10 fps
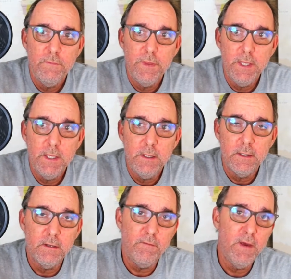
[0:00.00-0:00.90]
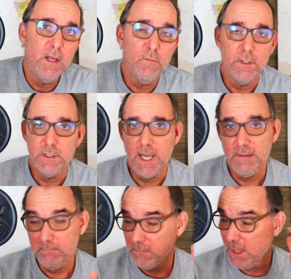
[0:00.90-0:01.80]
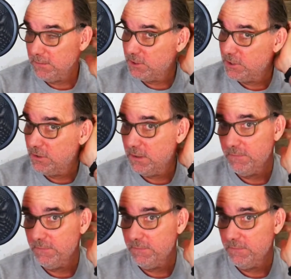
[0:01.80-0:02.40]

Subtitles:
the defendant, which I'm not sure